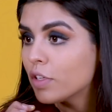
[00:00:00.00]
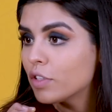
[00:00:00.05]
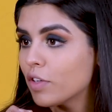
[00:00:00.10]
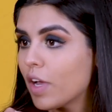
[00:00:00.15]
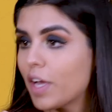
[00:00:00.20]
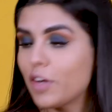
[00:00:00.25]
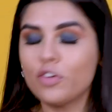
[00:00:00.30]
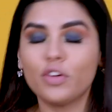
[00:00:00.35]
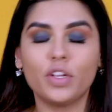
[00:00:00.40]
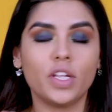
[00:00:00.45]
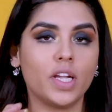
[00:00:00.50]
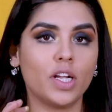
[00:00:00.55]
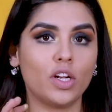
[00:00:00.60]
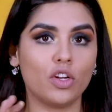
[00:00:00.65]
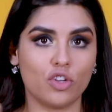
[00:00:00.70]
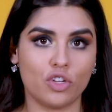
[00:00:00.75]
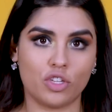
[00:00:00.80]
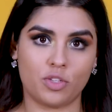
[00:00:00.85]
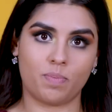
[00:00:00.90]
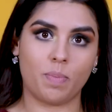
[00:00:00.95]
So I don't think it
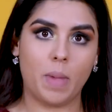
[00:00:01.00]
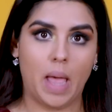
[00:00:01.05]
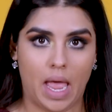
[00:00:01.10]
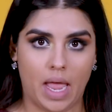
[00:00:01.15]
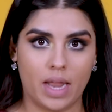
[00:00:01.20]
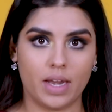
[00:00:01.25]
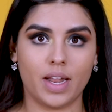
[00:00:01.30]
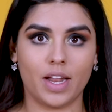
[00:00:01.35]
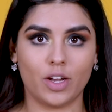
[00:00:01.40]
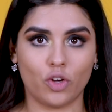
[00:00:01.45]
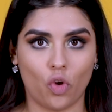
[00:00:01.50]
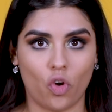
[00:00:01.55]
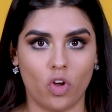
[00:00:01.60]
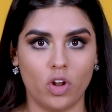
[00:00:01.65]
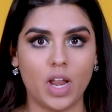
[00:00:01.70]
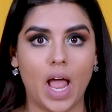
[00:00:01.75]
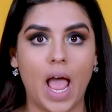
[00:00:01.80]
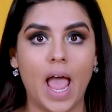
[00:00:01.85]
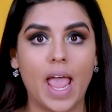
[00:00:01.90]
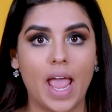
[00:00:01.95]
looks bad at
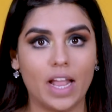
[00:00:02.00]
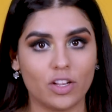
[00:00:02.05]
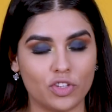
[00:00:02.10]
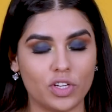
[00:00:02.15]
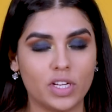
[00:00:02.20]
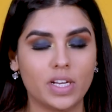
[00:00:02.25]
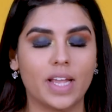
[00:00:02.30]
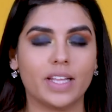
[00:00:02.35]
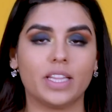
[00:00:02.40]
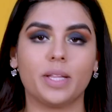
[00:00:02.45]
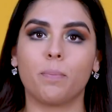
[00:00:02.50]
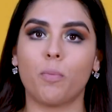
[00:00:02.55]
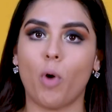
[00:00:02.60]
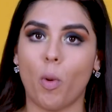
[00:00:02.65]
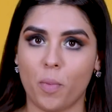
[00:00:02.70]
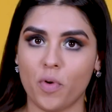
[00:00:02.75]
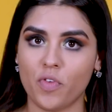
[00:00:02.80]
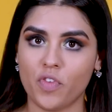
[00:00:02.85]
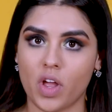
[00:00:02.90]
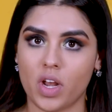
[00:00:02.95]
all. I actually like the
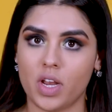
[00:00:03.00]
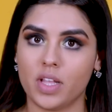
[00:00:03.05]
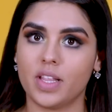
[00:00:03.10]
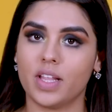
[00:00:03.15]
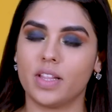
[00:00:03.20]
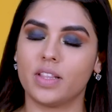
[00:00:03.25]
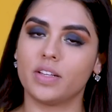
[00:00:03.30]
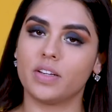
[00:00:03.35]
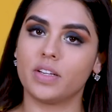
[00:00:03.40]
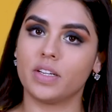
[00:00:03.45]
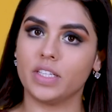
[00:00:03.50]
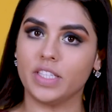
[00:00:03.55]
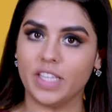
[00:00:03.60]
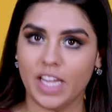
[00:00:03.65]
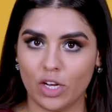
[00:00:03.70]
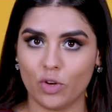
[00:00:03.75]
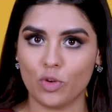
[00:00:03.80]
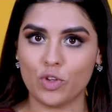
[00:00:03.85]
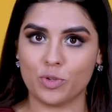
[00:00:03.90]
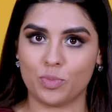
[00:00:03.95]
pop of color that the
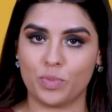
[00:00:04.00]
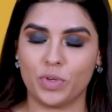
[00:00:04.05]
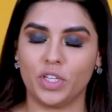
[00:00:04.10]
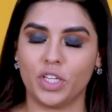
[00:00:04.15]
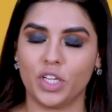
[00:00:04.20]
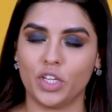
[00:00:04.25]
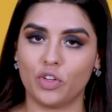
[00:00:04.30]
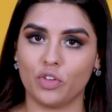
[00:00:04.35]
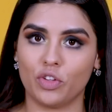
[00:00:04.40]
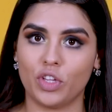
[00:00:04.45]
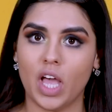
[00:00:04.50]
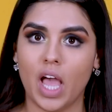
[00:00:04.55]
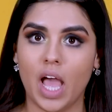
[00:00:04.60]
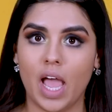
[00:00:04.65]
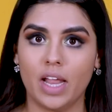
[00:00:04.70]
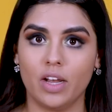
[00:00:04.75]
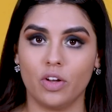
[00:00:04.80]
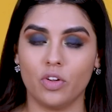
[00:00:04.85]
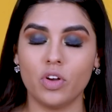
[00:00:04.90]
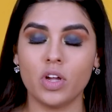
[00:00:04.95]
yellow is bringing to the
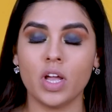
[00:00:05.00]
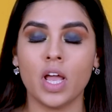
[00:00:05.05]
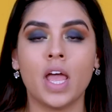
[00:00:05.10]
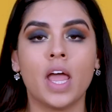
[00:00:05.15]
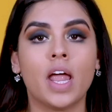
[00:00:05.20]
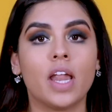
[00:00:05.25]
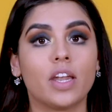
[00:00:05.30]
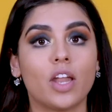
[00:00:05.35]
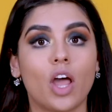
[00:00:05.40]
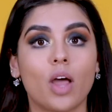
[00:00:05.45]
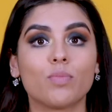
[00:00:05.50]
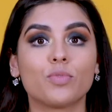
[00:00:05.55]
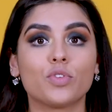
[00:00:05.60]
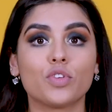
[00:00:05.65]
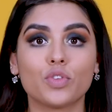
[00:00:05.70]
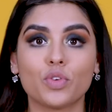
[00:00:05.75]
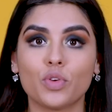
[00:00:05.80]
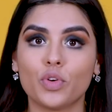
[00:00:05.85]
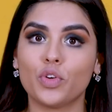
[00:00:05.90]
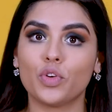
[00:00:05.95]
eye look. Now I'm
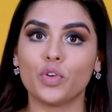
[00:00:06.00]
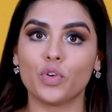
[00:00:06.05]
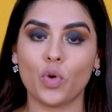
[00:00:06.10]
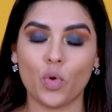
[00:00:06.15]
just going to